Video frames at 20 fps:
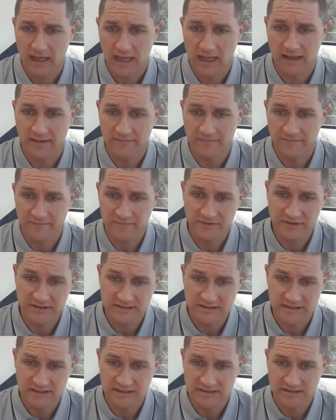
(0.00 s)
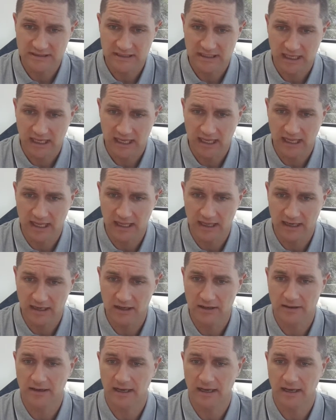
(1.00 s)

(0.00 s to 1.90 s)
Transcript: Um, for instance, uh,